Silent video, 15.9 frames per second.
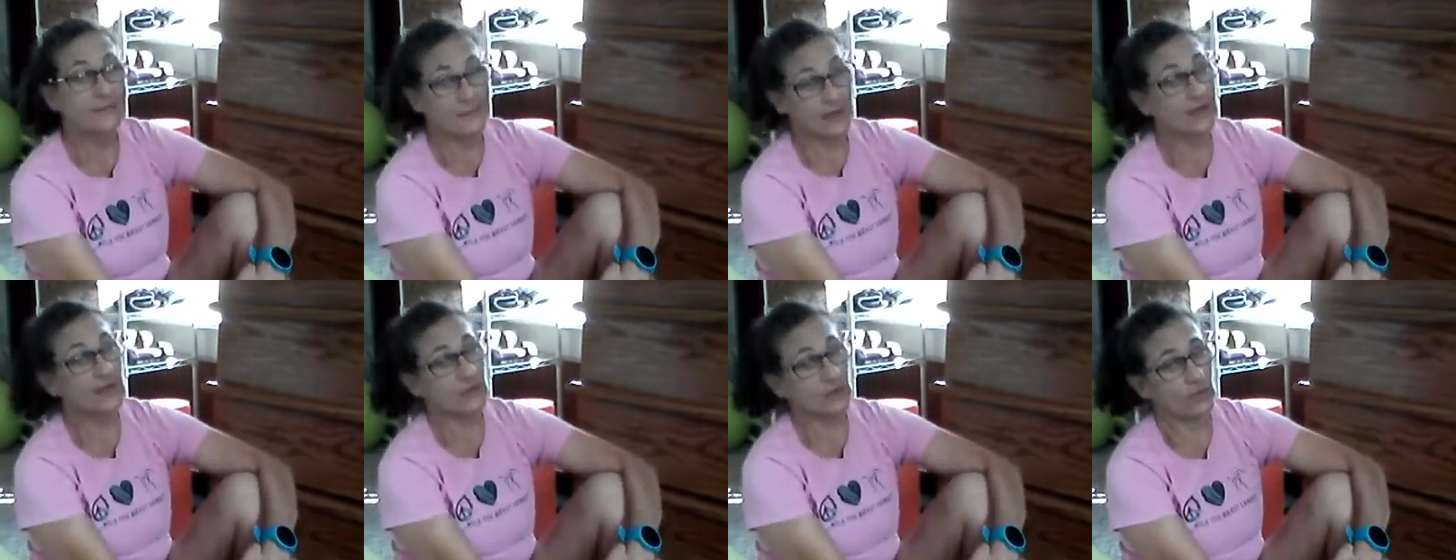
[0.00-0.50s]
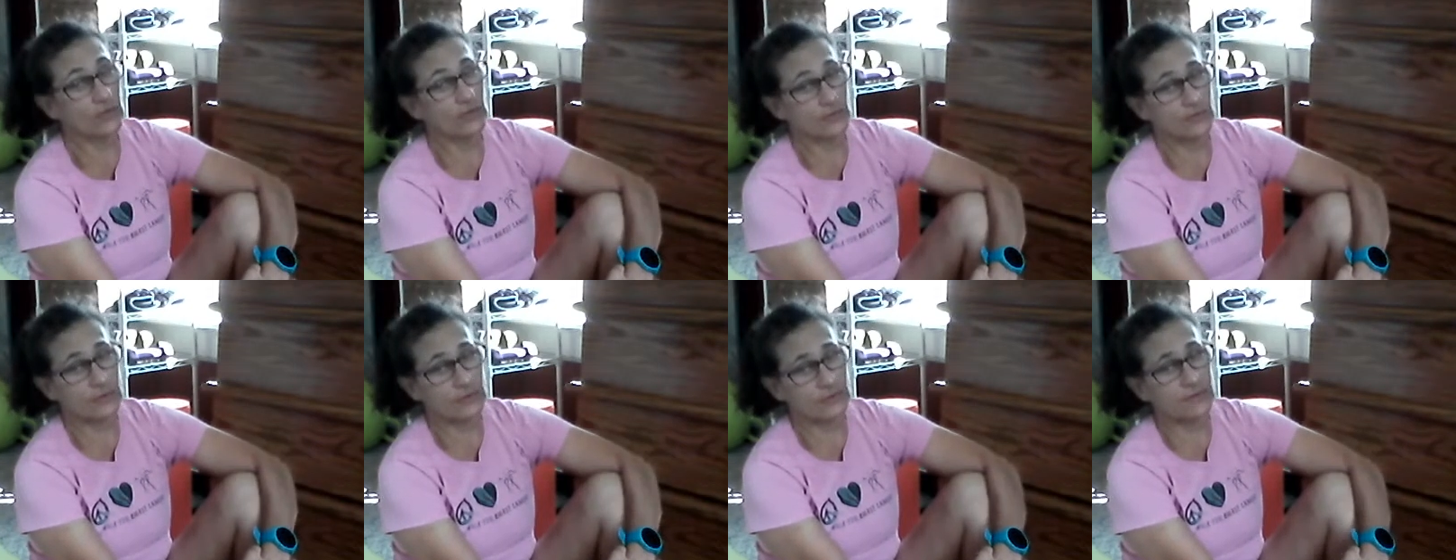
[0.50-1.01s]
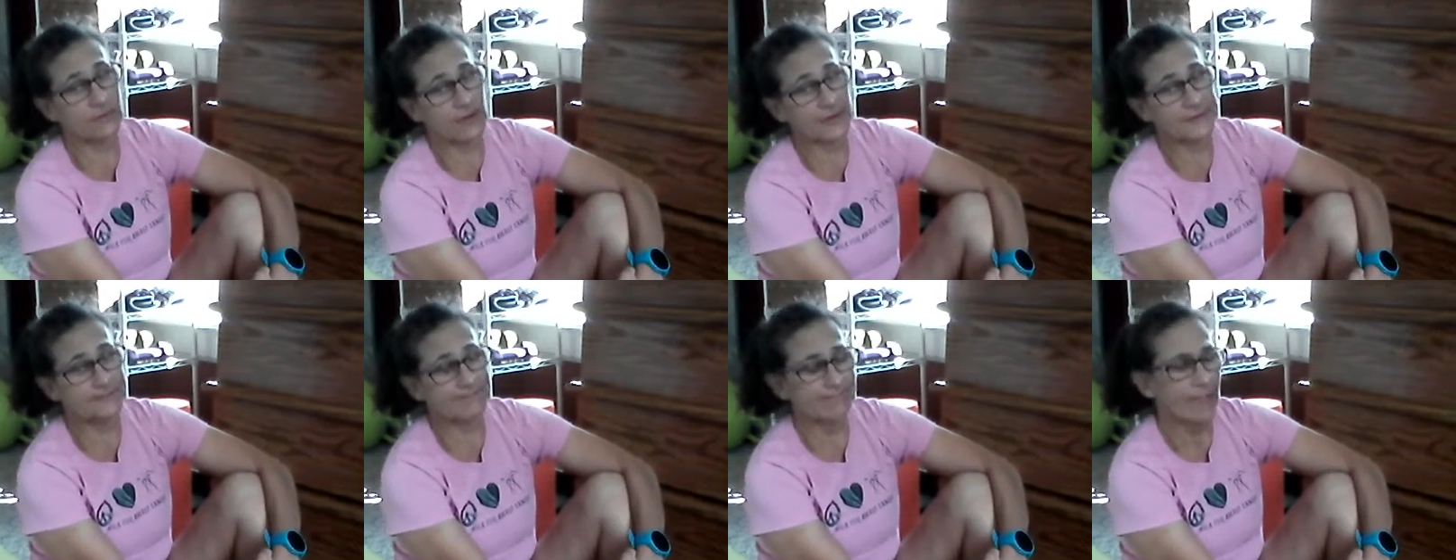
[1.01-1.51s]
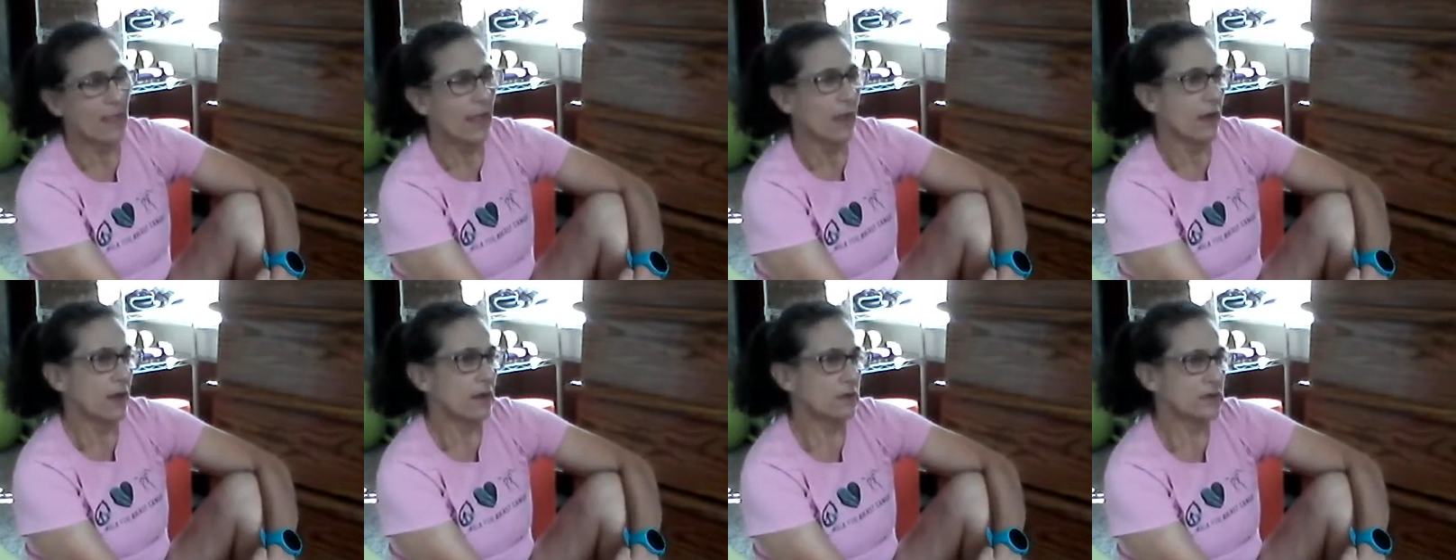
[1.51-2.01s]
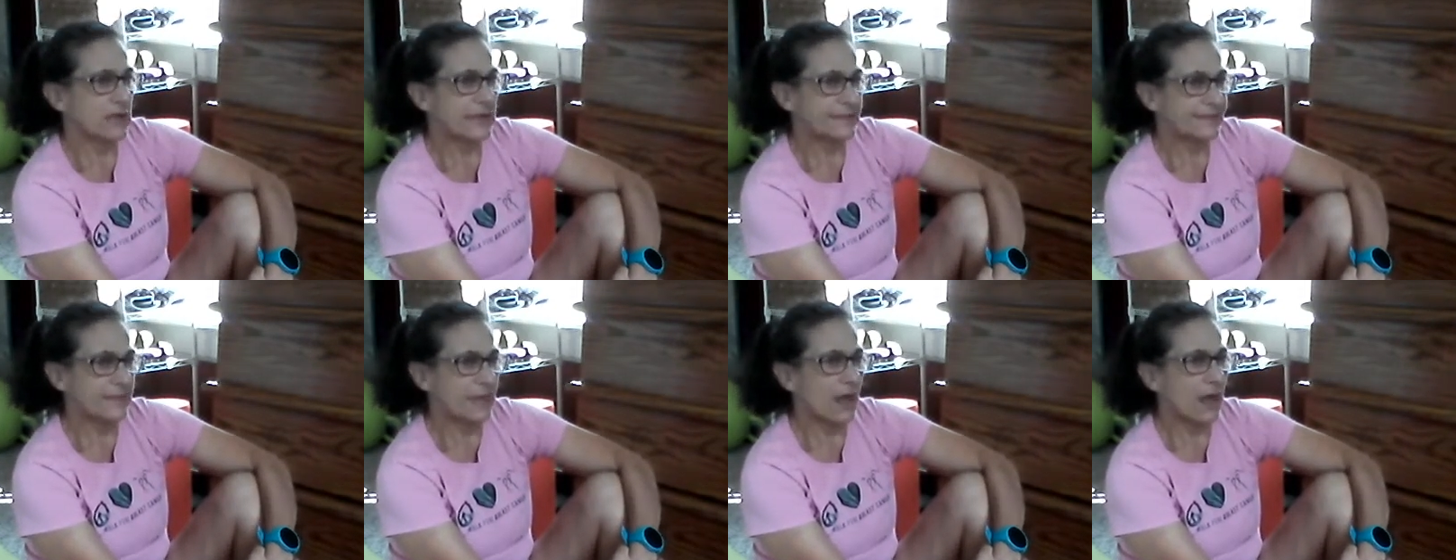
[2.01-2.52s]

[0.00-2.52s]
then you know you're doing it right. Okay?